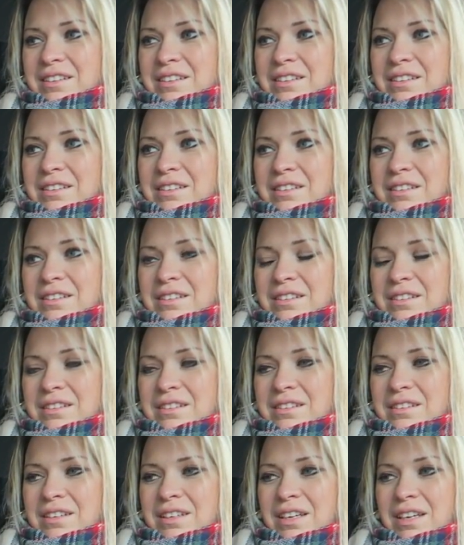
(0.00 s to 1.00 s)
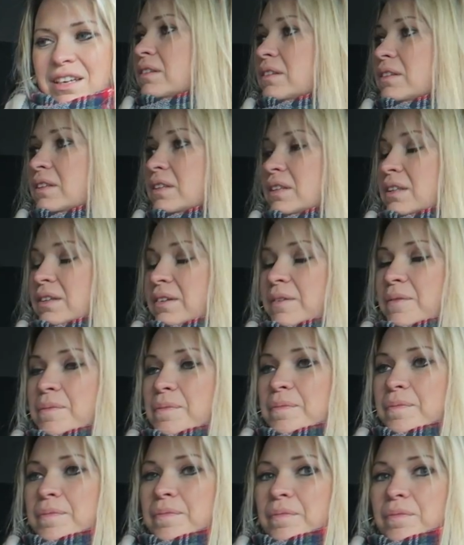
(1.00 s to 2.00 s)

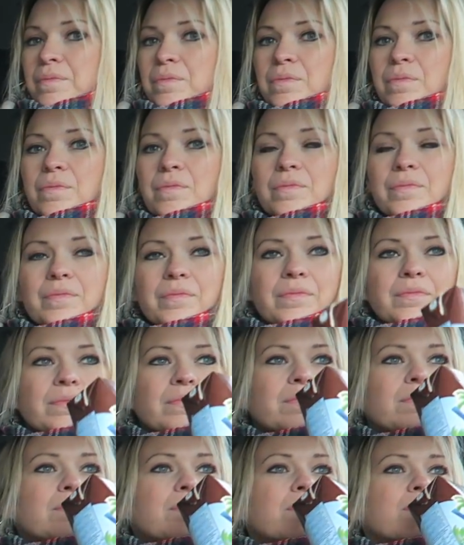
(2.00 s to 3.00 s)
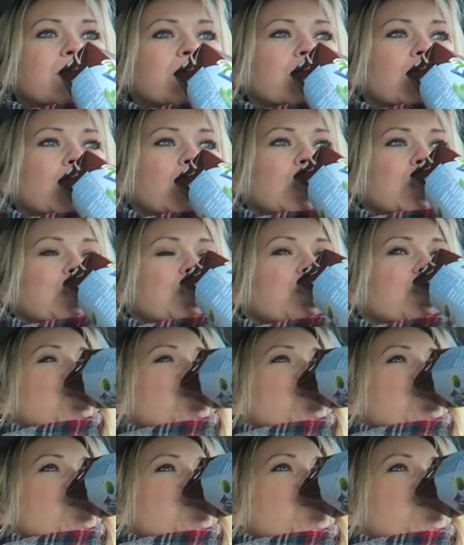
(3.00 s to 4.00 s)

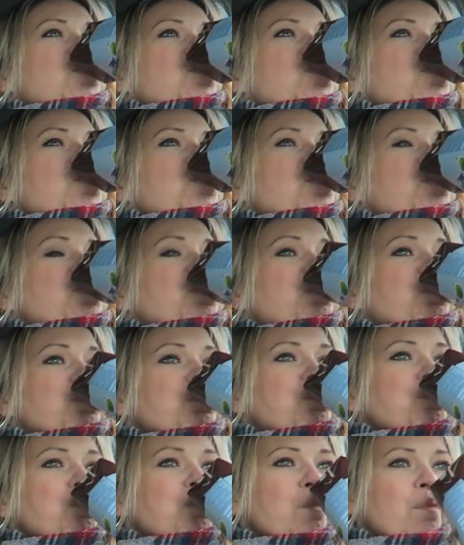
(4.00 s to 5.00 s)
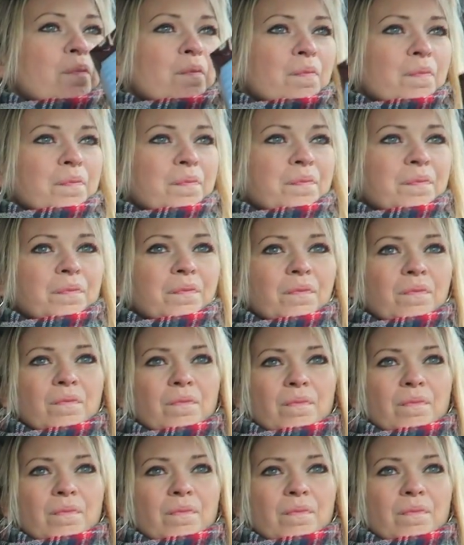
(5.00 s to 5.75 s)
No words are spoken by the person on screen.